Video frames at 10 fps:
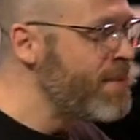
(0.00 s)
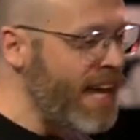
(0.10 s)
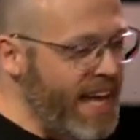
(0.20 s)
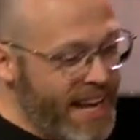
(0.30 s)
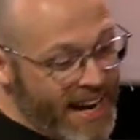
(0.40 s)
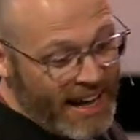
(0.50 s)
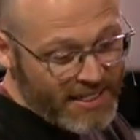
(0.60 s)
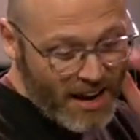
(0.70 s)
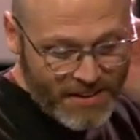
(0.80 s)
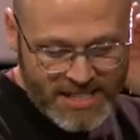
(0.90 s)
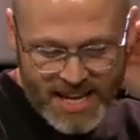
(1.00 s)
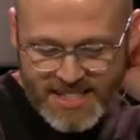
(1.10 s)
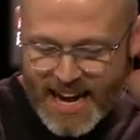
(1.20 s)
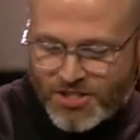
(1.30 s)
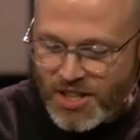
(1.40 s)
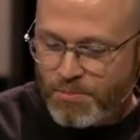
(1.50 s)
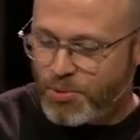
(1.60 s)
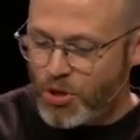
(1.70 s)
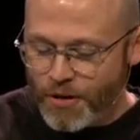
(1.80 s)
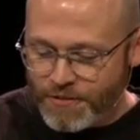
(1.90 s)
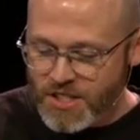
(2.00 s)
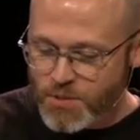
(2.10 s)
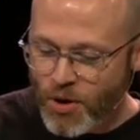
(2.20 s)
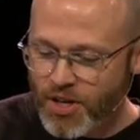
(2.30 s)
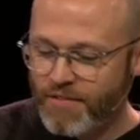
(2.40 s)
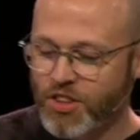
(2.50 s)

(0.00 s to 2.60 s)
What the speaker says: And I love it. It's actually beautifully spoken